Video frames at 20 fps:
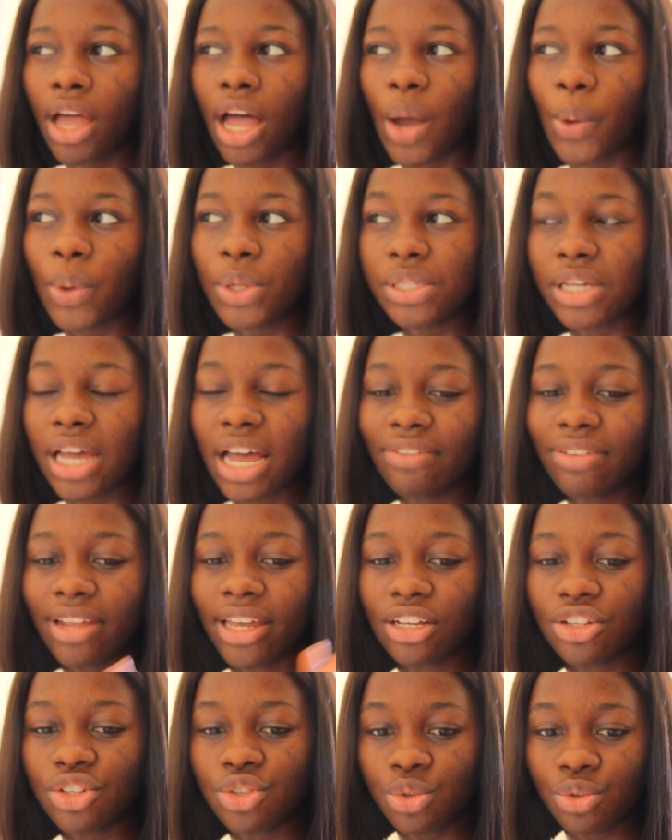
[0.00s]
I want to have
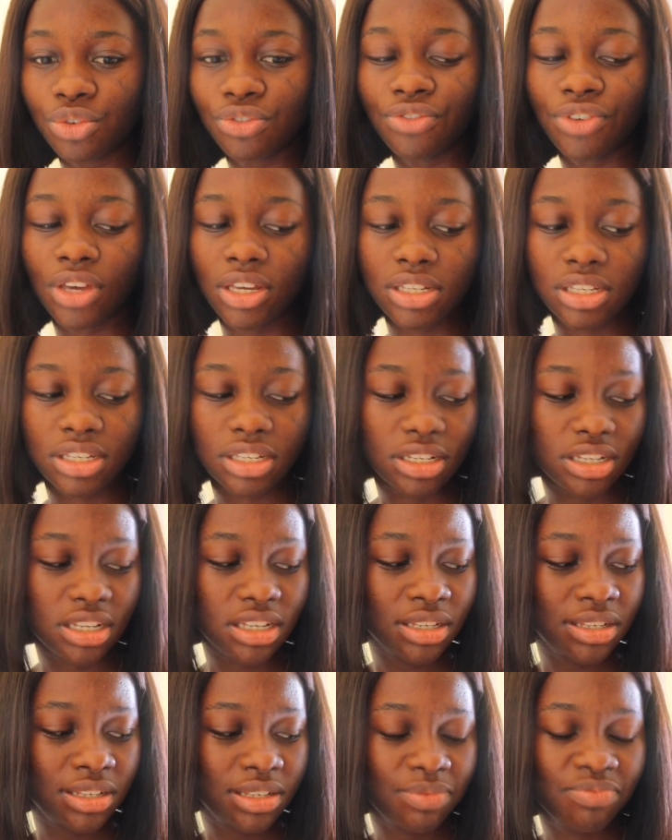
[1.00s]
like two
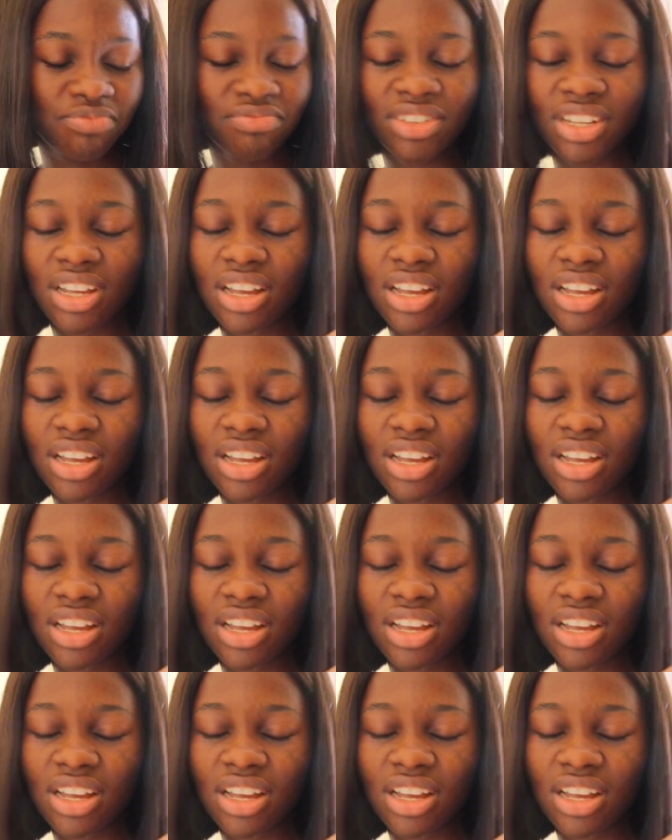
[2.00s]
vases.